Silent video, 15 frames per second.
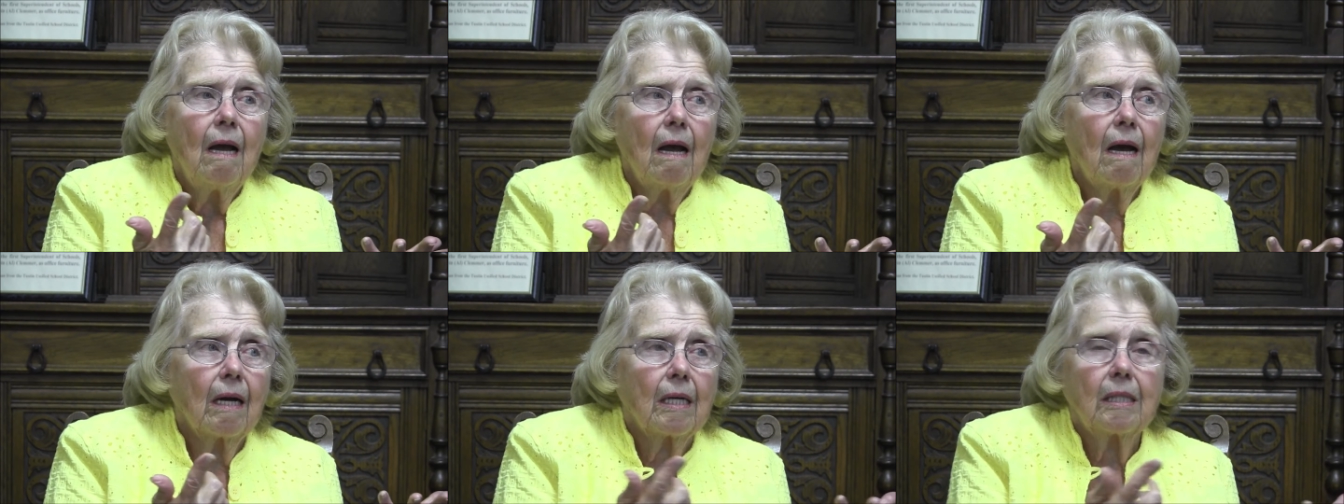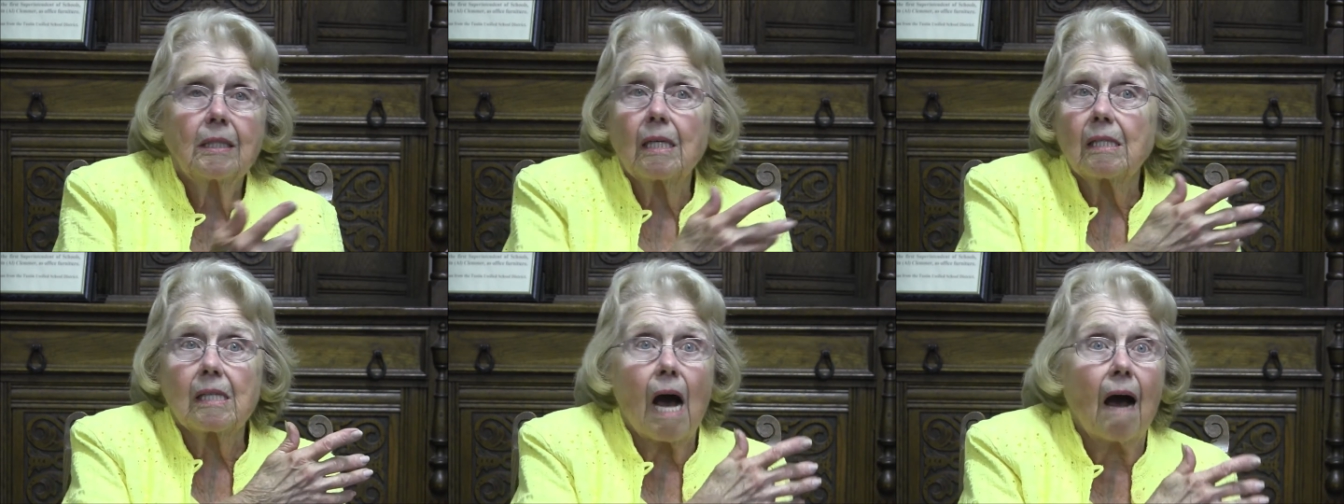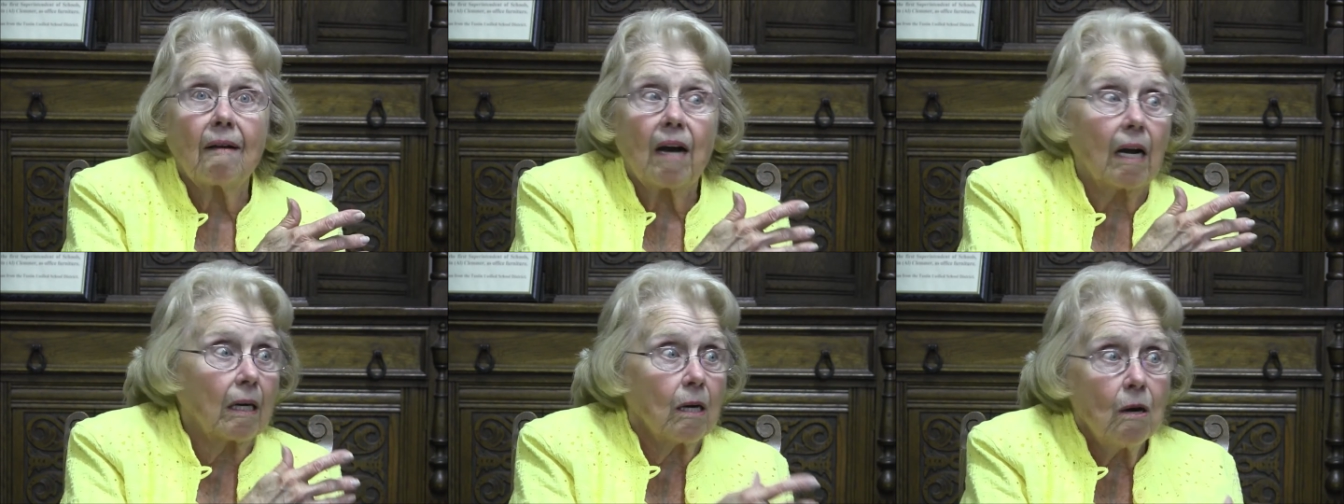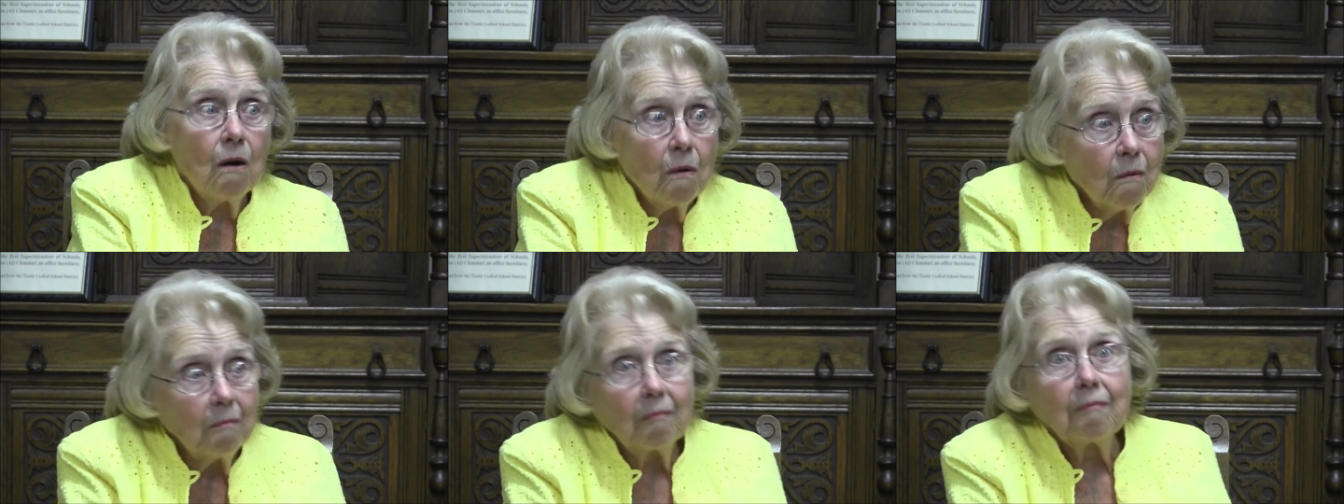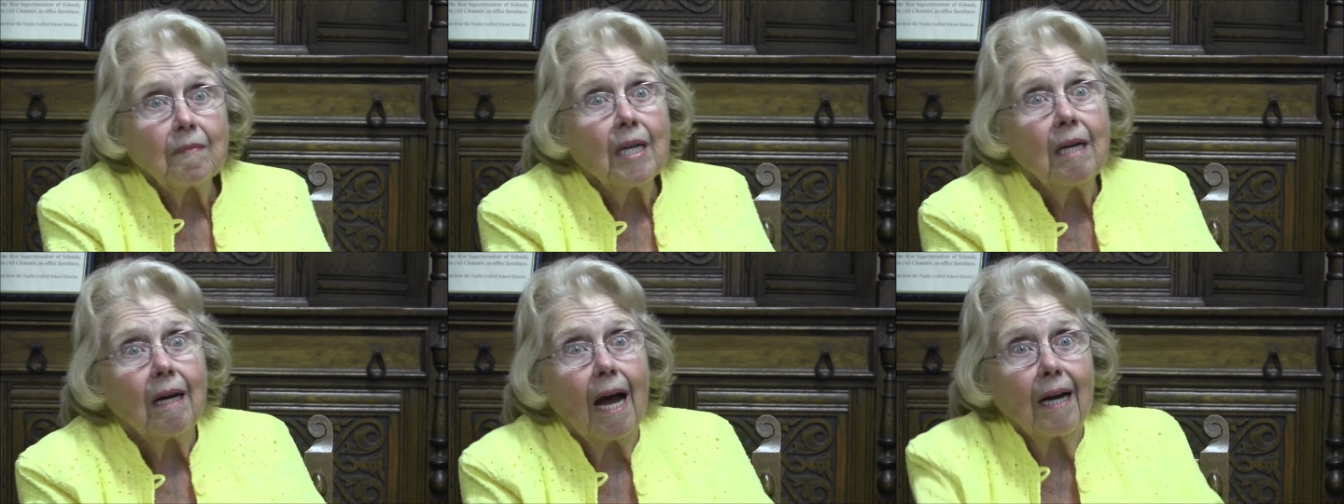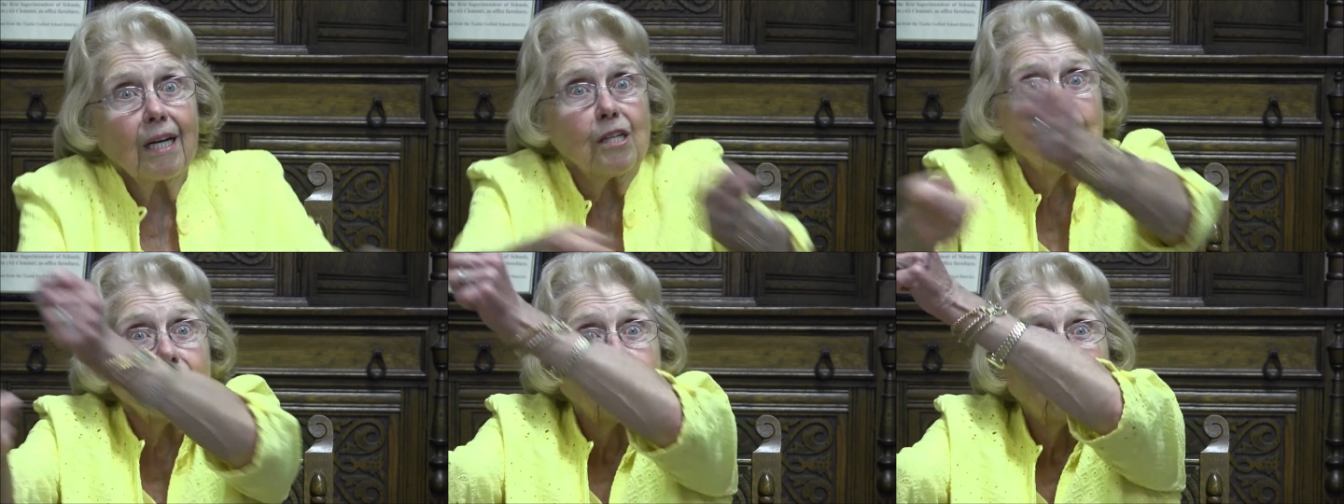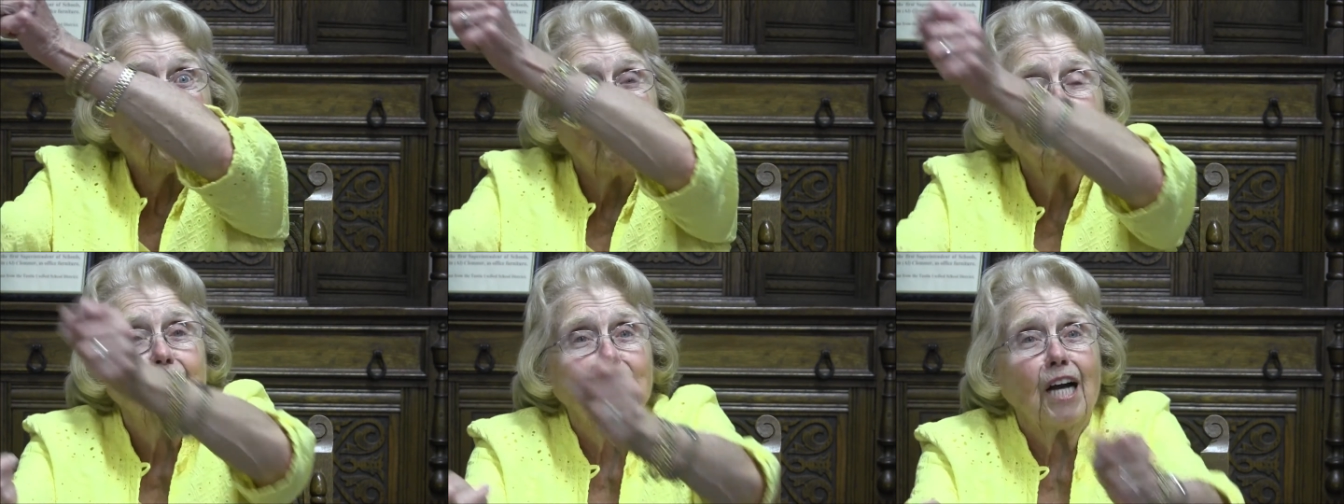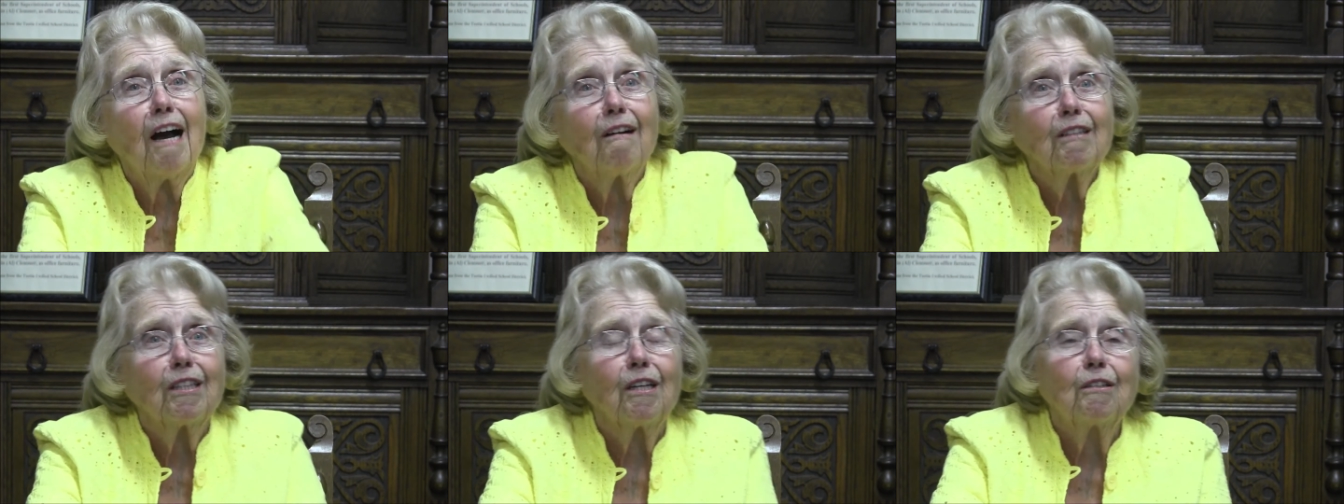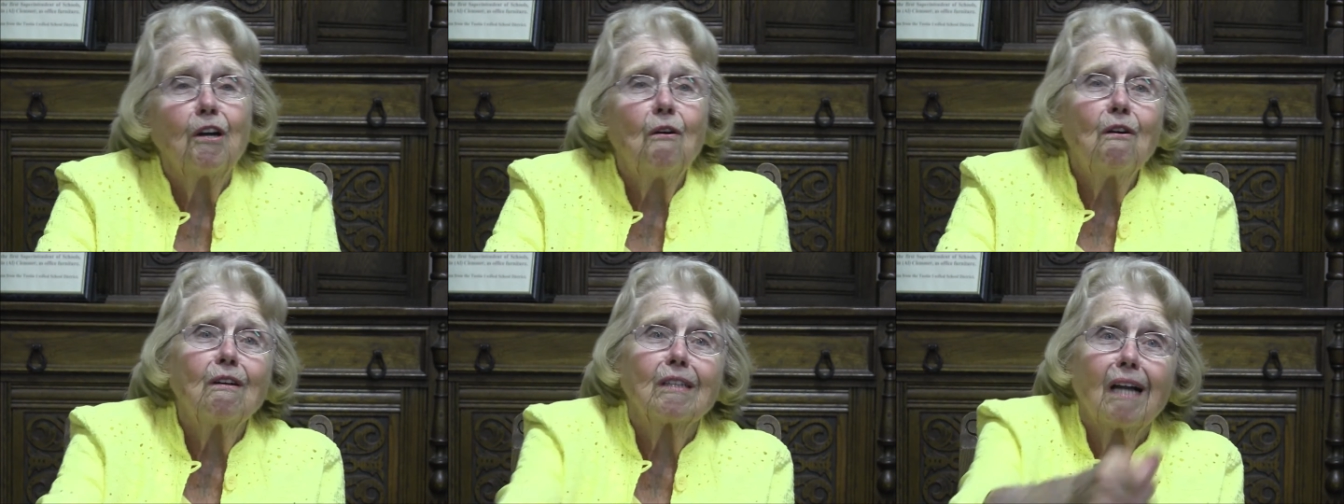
and he says, I gotta go, and he just shoves you out the door,